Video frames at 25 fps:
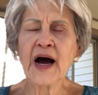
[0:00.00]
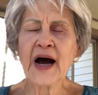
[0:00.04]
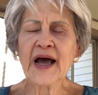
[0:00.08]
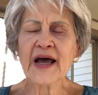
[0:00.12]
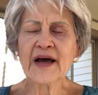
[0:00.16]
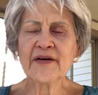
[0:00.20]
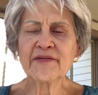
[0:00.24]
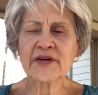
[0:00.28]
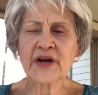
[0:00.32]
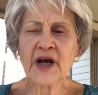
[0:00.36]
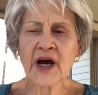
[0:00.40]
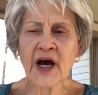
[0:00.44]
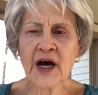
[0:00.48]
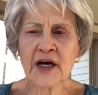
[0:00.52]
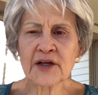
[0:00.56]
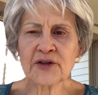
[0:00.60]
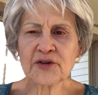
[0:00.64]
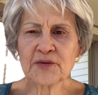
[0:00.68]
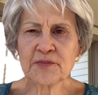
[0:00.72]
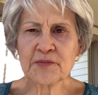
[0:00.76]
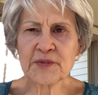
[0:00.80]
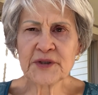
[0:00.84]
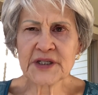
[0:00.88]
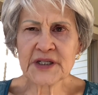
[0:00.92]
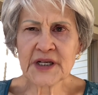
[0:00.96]
haven't
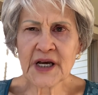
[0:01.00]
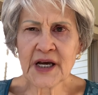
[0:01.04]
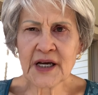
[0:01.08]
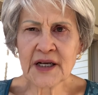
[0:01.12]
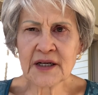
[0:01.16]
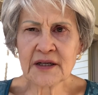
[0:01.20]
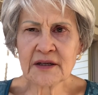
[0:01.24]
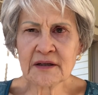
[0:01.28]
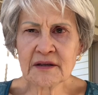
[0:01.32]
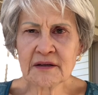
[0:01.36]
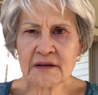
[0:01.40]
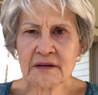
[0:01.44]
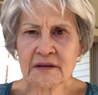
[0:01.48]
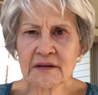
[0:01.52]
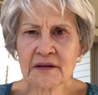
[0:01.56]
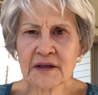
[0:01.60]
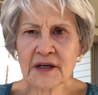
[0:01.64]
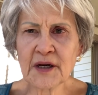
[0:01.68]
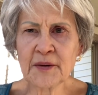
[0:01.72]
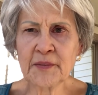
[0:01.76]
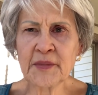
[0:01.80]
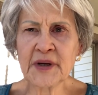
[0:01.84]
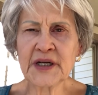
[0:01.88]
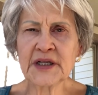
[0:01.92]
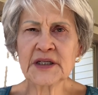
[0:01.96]
100%
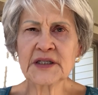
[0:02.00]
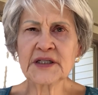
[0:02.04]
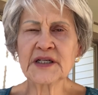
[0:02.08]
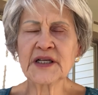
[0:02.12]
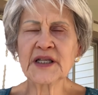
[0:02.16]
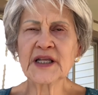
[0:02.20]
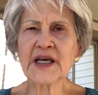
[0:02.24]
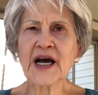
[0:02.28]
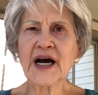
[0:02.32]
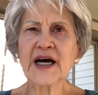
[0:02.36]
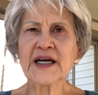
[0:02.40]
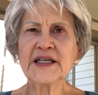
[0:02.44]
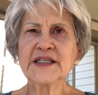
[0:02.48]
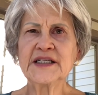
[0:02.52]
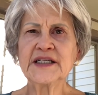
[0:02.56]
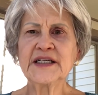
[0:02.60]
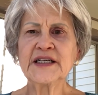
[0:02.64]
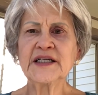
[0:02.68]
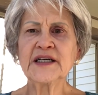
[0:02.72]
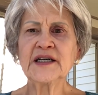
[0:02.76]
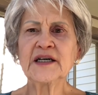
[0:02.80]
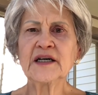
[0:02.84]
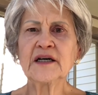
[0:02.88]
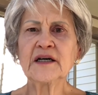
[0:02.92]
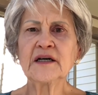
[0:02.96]
committed to the
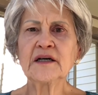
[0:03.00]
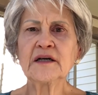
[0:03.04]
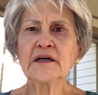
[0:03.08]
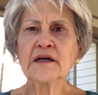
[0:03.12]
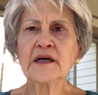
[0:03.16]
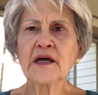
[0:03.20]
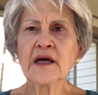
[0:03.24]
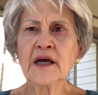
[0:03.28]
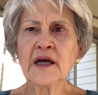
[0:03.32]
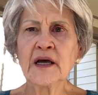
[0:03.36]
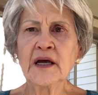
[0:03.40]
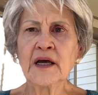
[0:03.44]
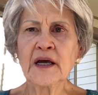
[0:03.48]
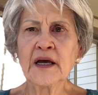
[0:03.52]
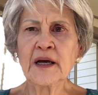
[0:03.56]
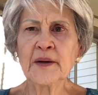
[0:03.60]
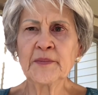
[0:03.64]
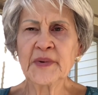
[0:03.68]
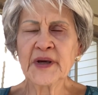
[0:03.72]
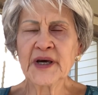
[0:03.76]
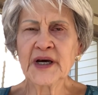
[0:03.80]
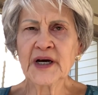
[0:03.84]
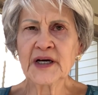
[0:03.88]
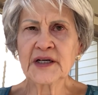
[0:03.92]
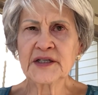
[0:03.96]
idea
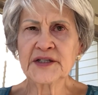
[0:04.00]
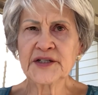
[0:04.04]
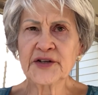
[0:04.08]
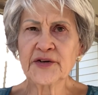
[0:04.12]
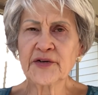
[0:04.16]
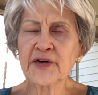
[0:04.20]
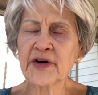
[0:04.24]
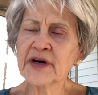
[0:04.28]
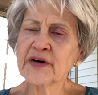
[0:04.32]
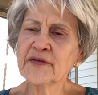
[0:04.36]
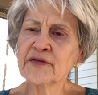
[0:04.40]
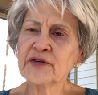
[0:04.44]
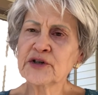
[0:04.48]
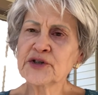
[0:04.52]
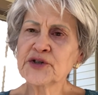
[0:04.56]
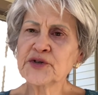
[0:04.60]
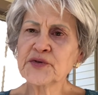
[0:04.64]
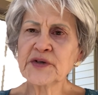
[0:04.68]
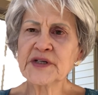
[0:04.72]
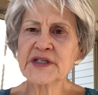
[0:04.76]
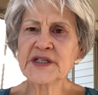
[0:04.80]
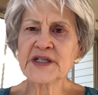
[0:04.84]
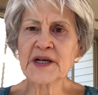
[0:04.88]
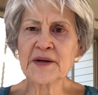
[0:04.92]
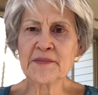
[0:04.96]
because their
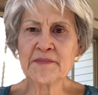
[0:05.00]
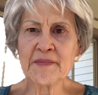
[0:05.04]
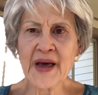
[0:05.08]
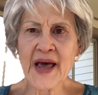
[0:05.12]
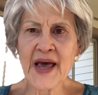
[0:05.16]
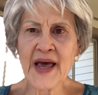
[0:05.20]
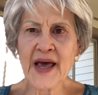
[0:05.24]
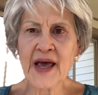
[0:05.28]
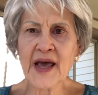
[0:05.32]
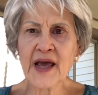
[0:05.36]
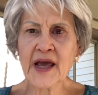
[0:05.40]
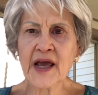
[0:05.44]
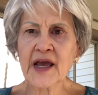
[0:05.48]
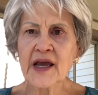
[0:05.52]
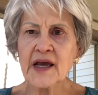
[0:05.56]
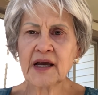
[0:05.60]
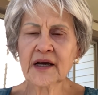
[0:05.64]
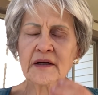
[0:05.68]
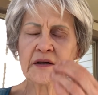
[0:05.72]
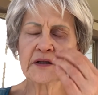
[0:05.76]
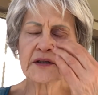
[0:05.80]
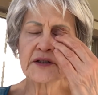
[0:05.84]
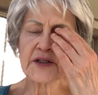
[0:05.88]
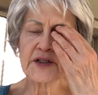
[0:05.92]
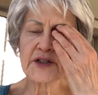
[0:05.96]
anniversary is in
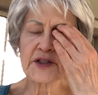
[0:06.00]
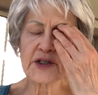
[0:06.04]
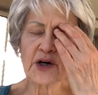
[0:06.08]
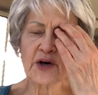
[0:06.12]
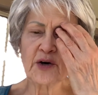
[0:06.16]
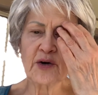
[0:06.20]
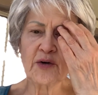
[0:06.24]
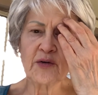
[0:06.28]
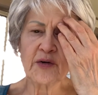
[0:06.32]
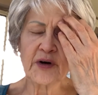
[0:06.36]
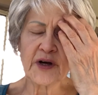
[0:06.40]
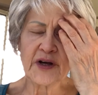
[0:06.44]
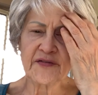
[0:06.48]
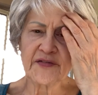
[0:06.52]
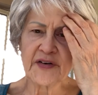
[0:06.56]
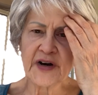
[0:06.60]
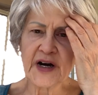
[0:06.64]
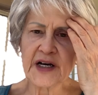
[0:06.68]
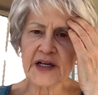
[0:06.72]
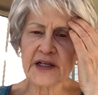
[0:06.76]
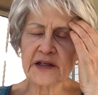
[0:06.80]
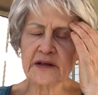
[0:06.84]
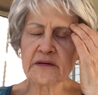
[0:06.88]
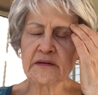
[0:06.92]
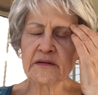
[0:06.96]
May. So if
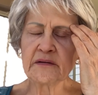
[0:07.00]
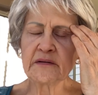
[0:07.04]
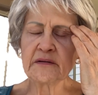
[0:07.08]
I